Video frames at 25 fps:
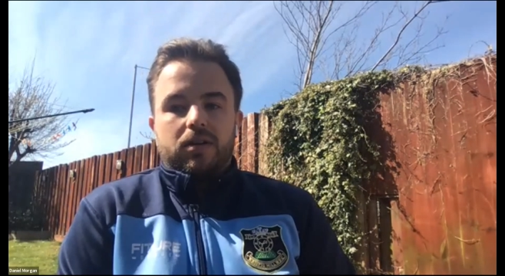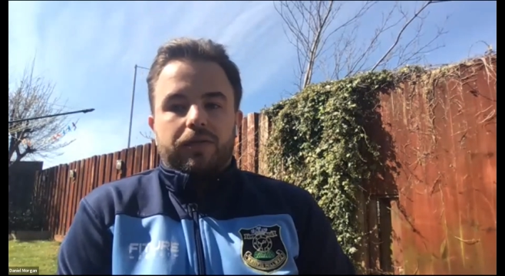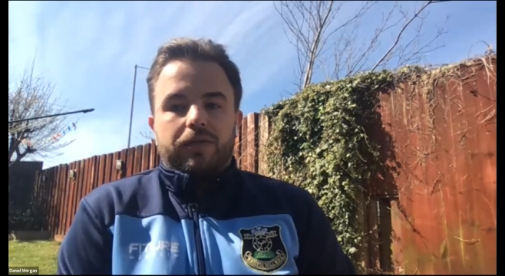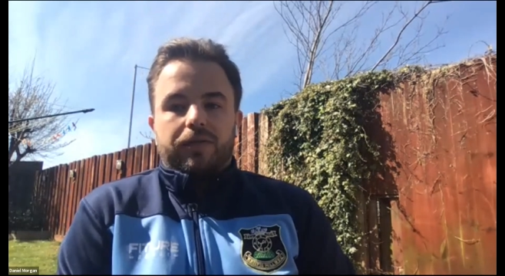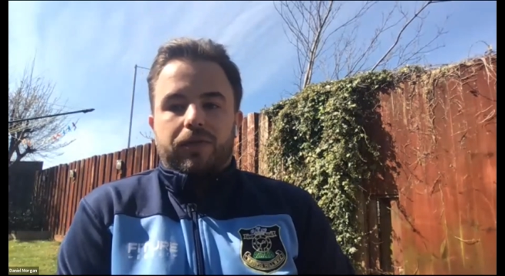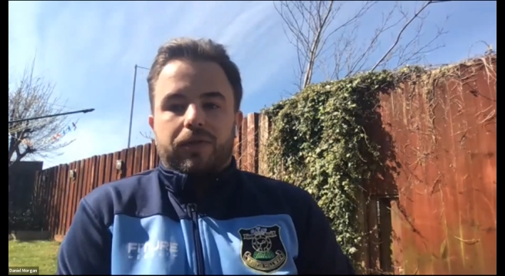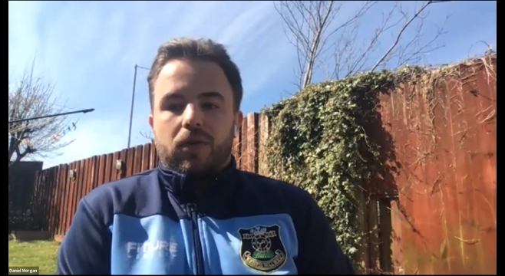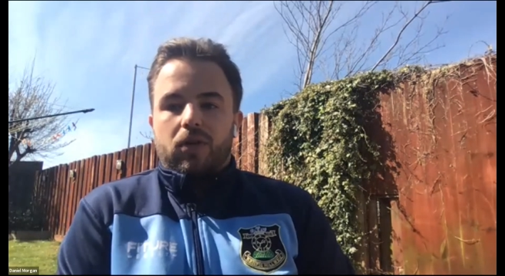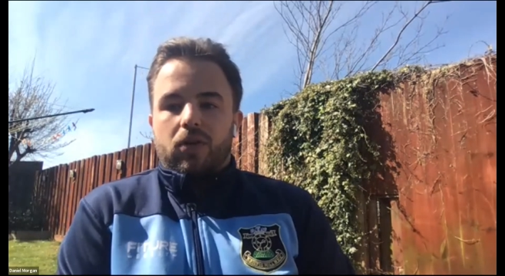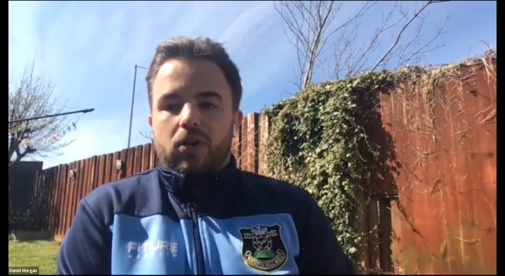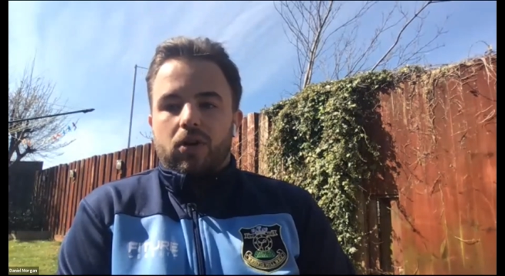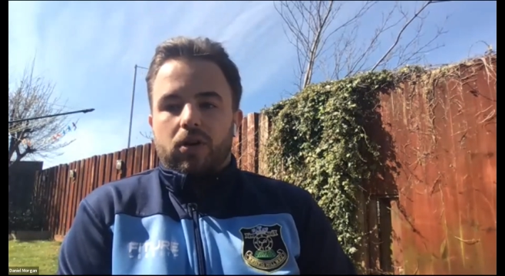
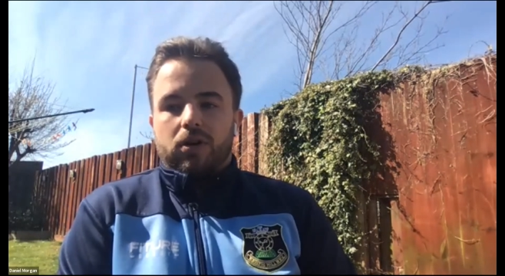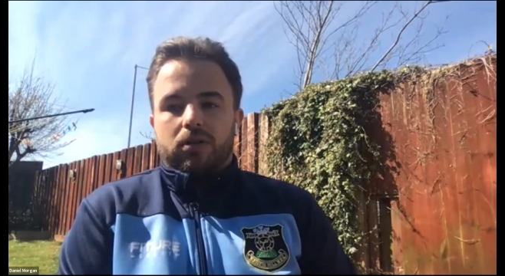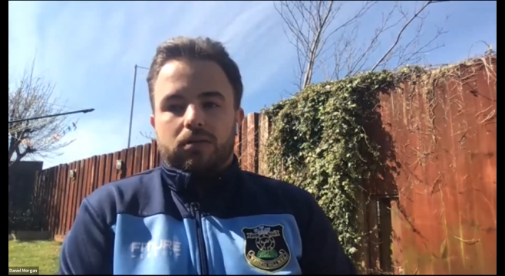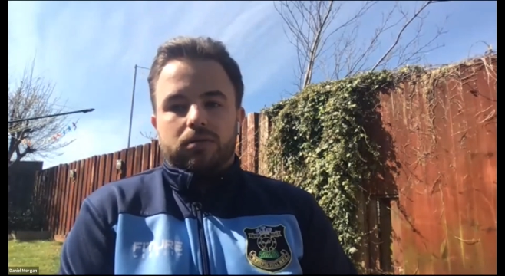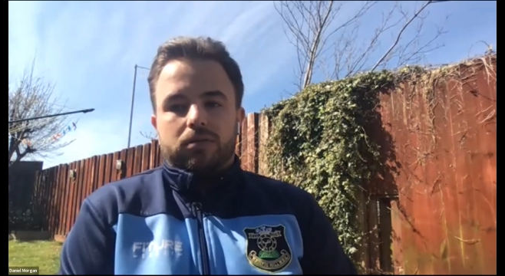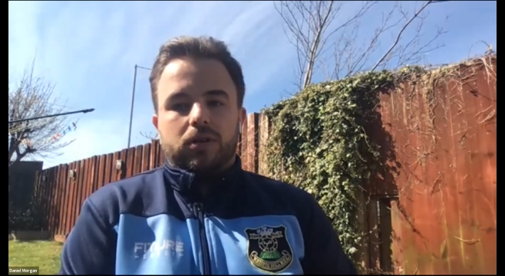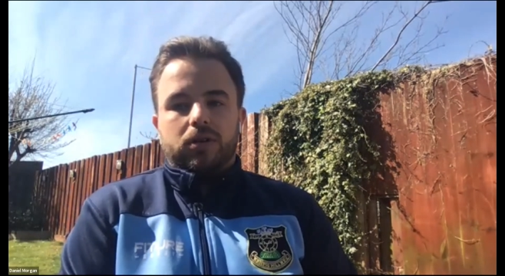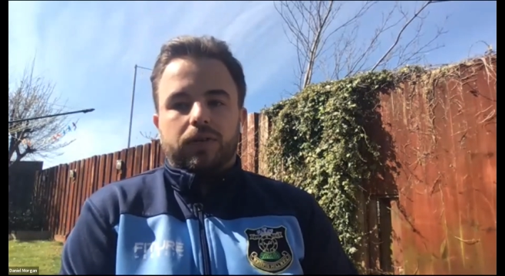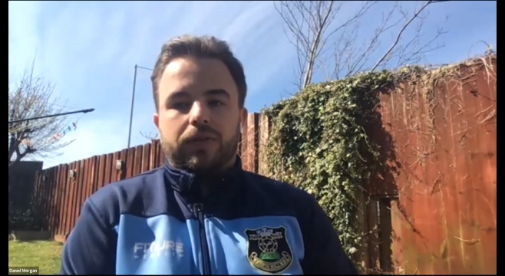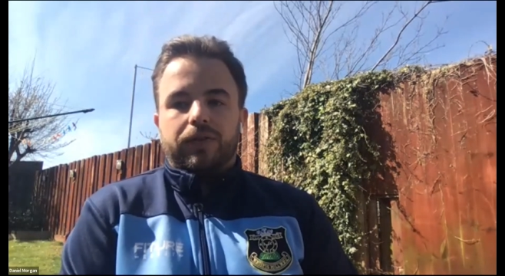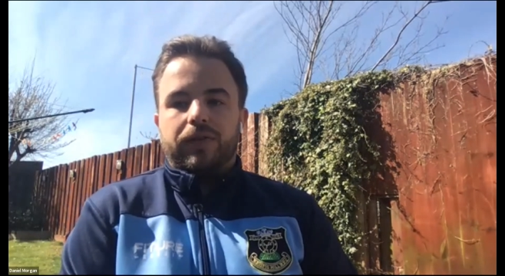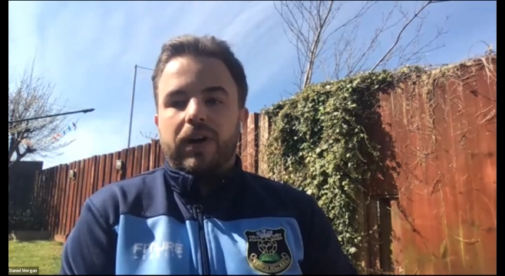for
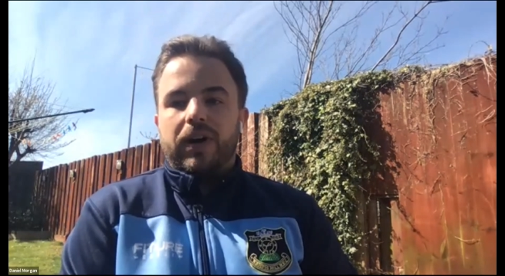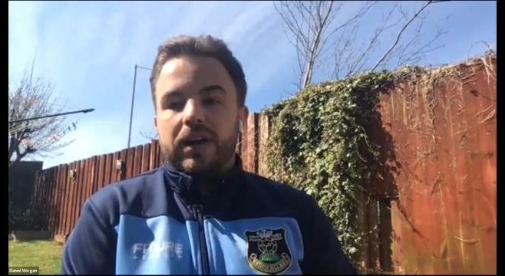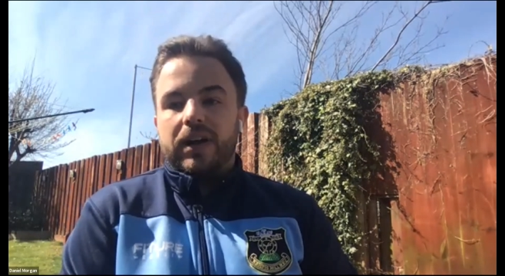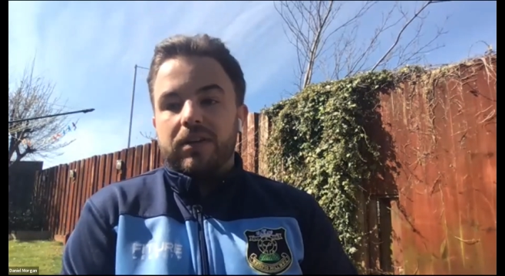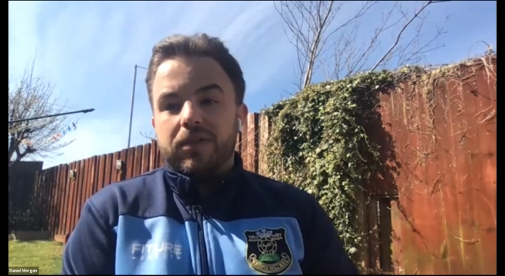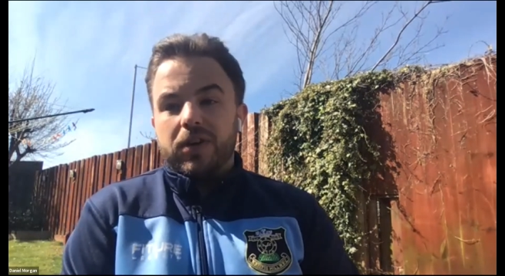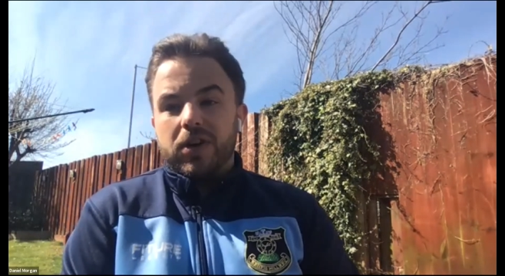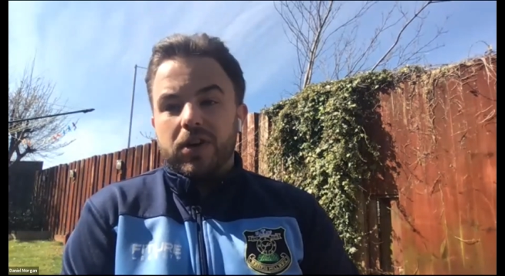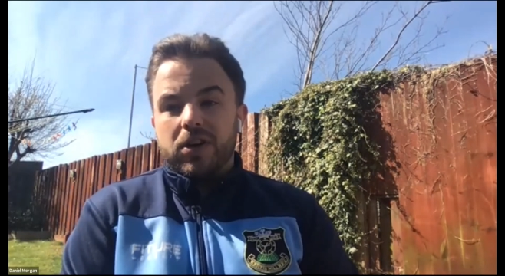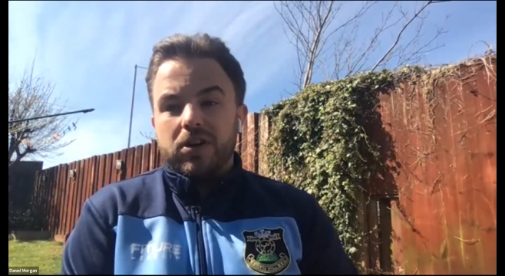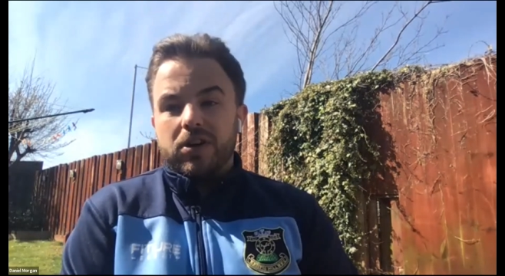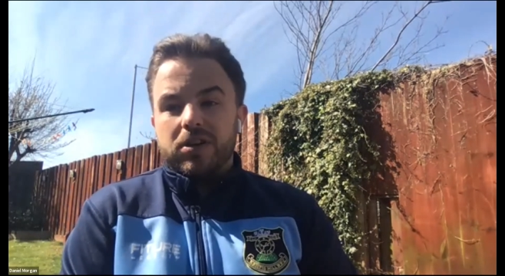5
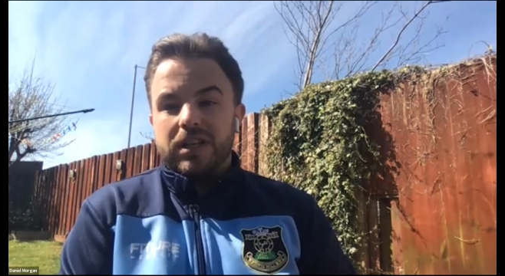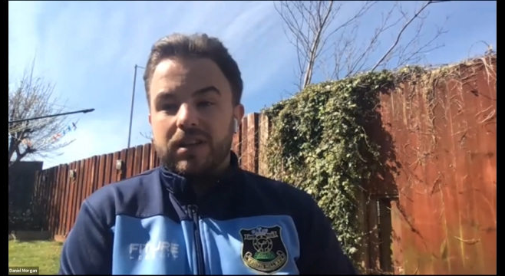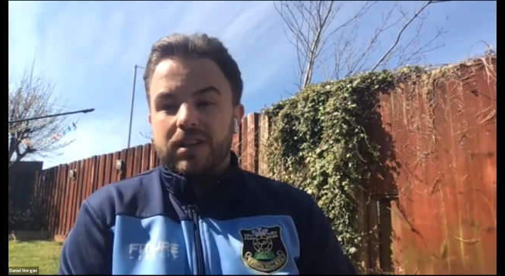years.